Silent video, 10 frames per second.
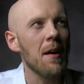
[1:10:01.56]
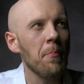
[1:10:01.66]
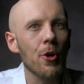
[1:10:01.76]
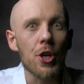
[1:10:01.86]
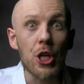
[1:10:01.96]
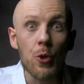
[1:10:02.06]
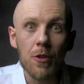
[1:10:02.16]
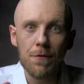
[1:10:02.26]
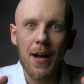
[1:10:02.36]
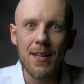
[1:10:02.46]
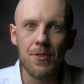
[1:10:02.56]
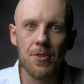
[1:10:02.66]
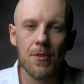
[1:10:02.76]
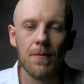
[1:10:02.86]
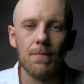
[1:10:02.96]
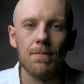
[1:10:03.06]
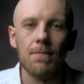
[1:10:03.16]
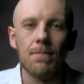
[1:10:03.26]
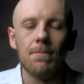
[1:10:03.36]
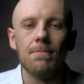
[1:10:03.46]
emperor unifies,
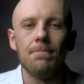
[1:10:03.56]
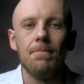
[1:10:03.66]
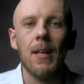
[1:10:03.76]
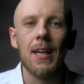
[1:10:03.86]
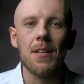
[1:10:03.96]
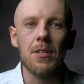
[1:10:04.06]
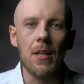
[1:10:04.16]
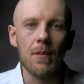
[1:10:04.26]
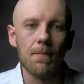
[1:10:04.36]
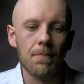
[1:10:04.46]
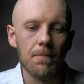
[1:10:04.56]
like I said.